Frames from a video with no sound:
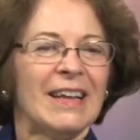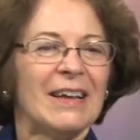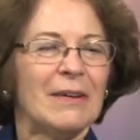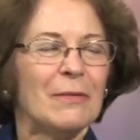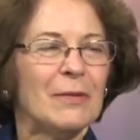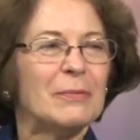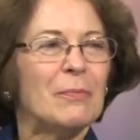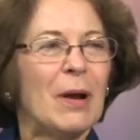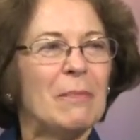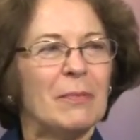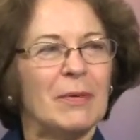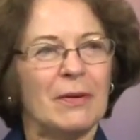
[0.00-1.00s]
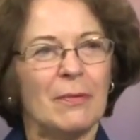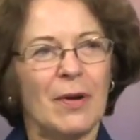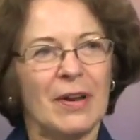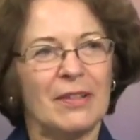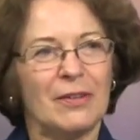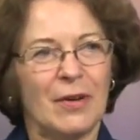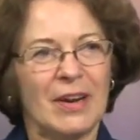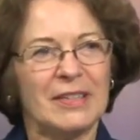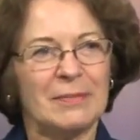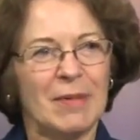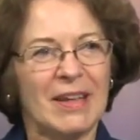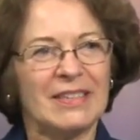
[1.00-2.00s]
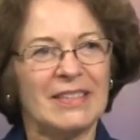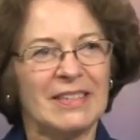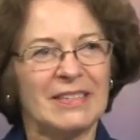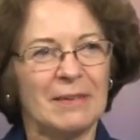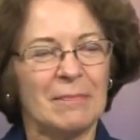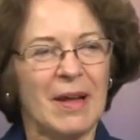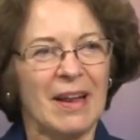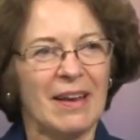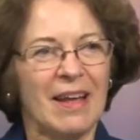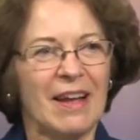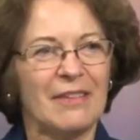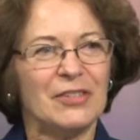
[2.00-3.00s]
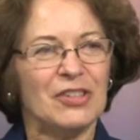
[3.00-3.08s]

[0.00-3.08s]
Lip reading: was probably one of the greatest blessings in my life.